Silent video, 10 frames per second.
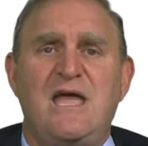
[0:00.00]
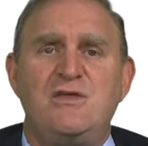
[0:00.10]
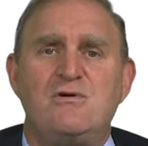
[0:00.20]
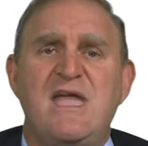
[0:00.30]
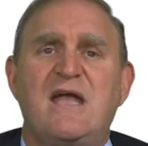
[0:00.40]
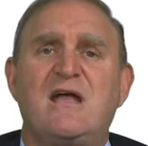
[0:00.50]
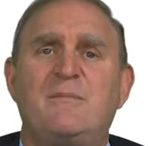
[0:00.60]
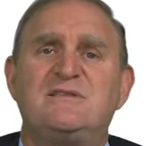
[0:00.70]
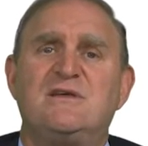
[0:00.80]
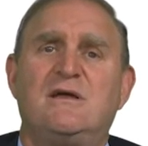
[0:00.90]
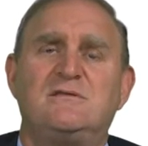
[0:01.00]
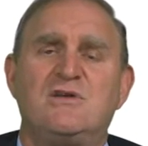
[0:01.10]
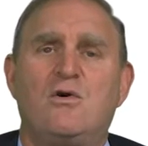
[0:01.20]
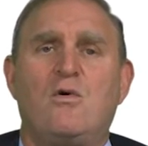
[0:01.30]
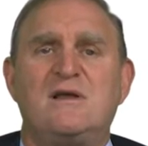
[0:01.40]
you can't come into
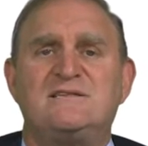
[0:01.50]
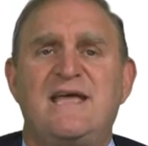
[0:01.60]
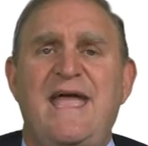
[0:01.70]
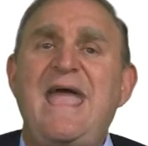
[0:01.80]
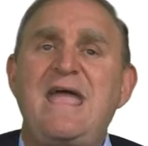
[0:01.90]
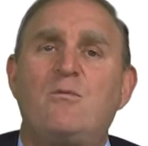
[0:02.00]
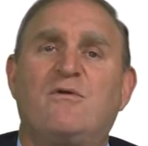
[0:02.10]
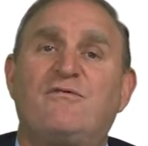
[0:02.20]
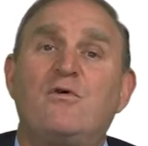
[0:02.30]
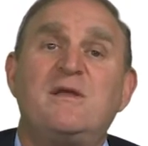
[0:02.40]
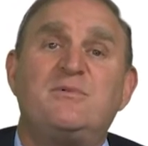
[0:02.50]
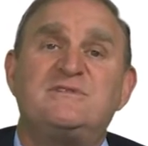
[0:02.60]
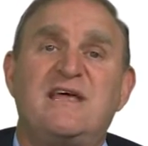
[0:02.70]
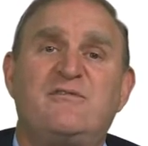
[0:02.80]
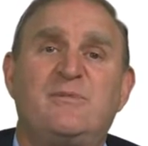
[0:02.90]
to court and say, hey, we're
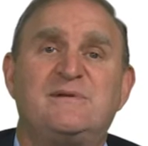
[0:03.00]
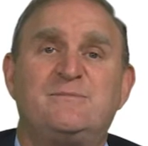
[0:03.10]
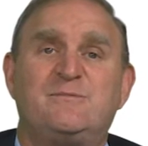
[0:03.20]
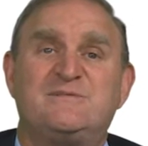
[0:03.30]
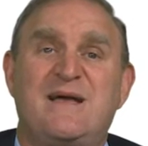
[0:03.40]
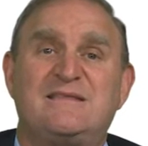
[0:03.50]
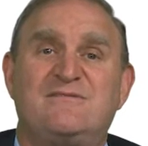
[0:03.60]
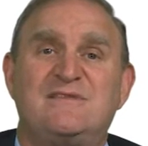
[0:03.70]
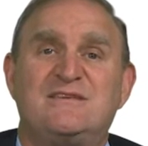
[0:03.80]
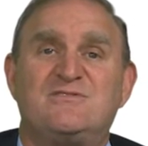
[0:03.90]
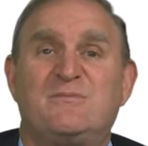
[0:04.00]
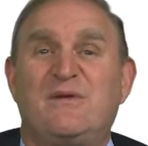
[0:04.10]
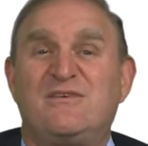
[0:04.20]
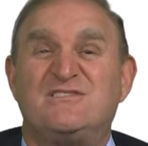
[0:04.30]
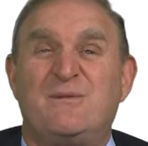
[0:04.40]
40% of a prospective district,
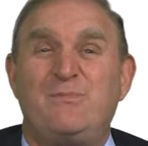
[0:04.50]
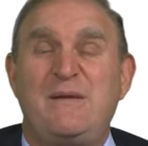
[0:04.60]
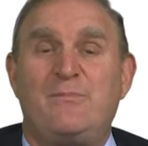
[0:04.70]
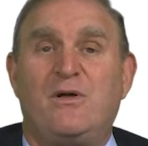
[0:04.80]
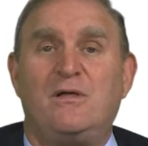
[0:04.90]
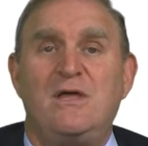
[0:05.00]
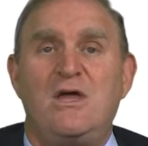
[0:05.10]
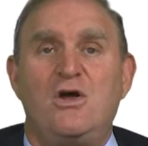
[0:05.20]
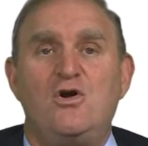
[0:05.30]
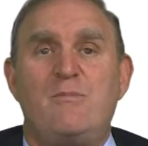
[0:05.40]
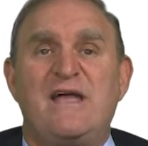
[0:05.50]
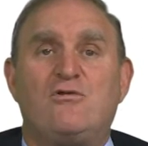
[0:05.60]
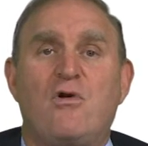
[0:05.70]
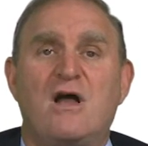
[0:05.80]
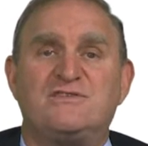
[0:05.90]
but there's some people who might
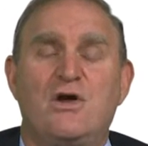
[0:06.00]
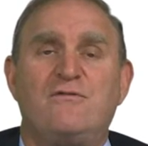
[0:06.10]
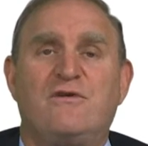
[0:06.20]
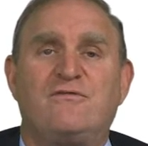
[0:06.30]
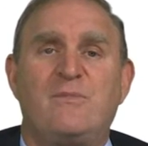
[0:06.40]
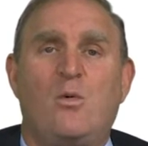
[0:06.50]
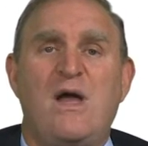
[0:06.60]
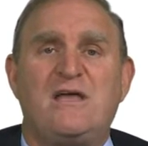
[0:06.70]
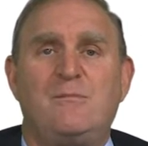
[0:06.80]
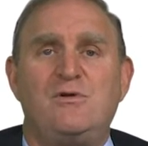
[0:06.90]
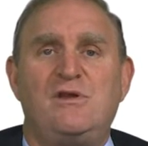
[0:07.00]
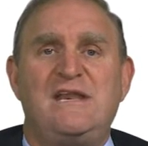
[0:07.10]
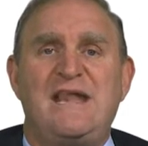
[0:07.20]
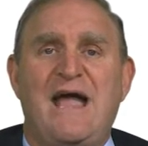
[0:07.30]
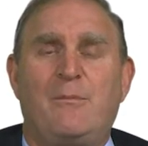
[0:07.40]
cross over from the white
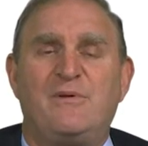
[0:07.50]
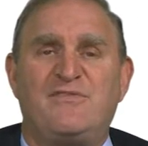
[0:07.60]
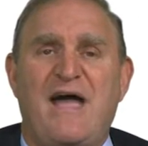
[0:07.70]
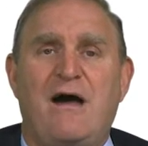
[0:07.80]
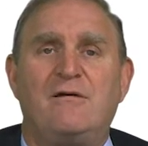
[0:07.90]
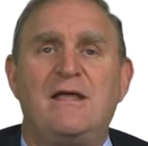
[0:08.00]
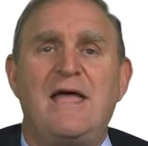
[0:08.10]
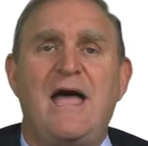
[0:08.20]
community to help us out.